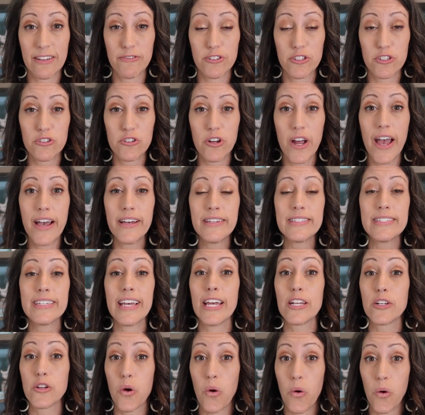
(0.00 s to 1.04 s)
of stress
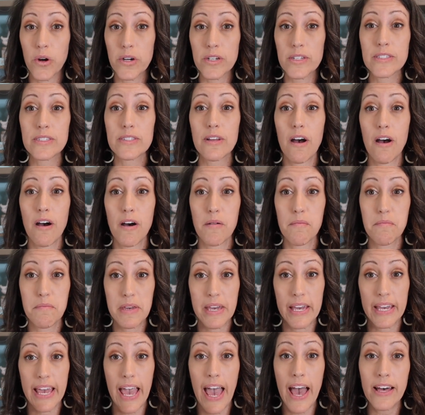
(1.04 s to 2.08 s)
and cortisol
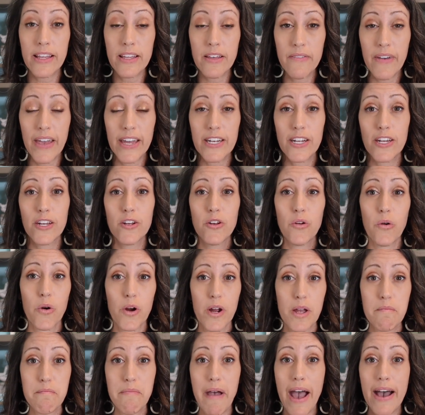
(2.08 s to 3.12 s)
being elevated
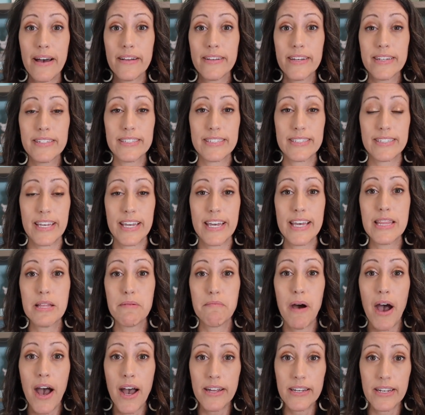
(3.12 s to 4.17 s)
or imbalanced in the
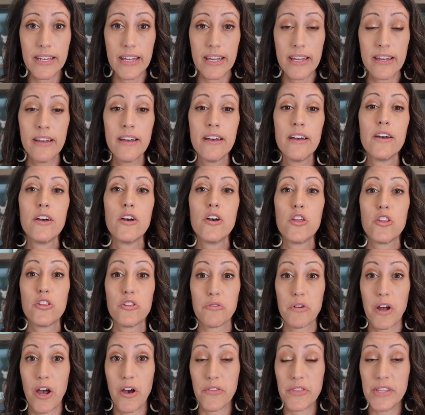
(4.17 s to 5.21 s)
body
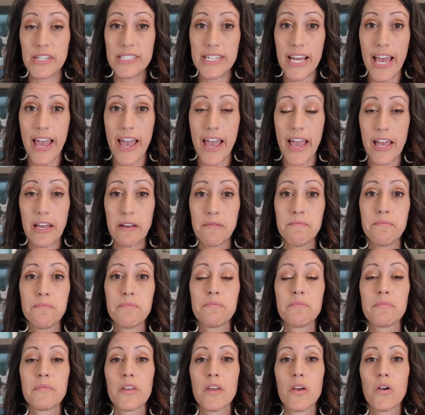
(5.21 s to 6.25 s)
throughout the day,
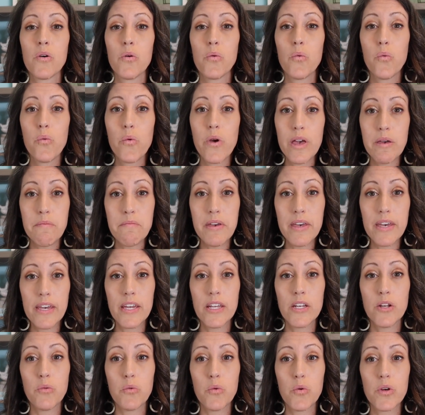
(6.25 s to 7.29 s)

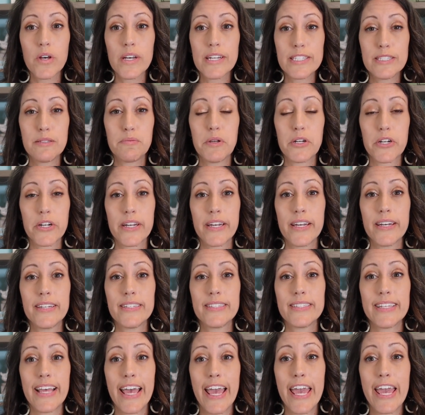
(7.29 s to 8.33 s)
women will
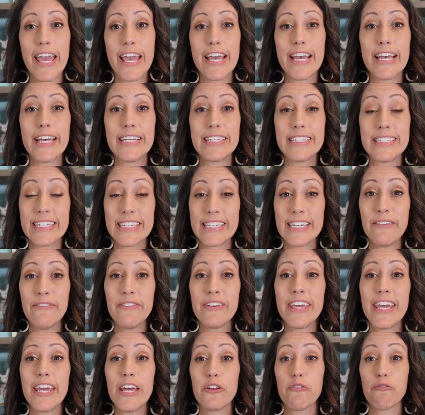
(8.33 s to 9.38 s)
experience a
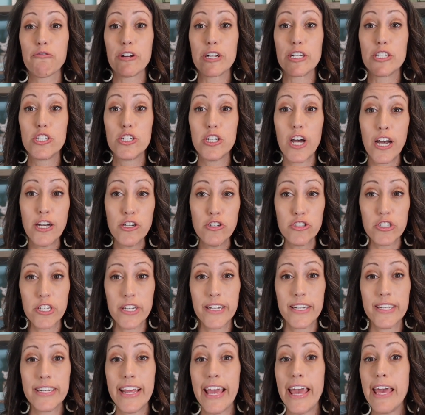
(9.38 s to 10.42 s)
significant
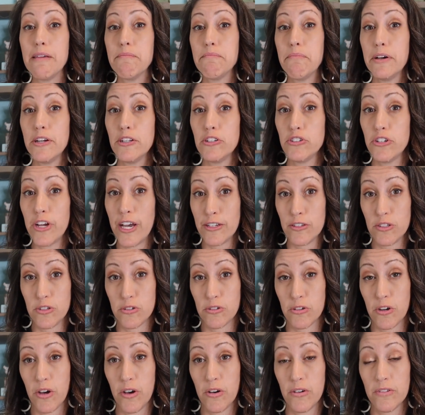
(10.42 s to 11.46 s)
reduction in
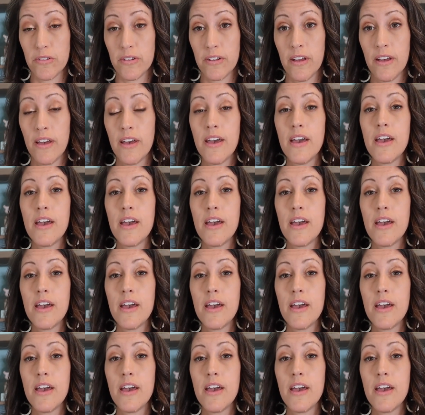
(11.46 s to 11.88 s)
progesterone.